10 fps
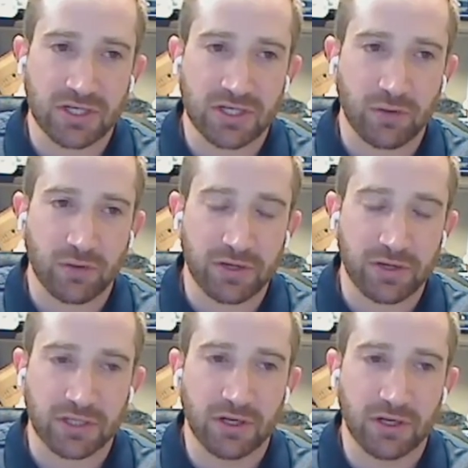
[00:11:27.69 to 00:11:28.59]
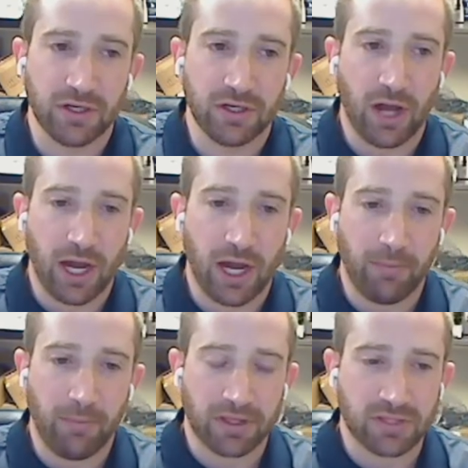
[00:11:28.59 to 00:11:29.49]
is a newer version,
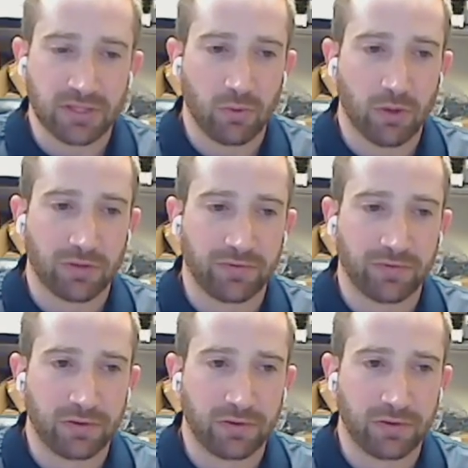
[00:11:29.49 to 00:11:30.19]
um, but this will work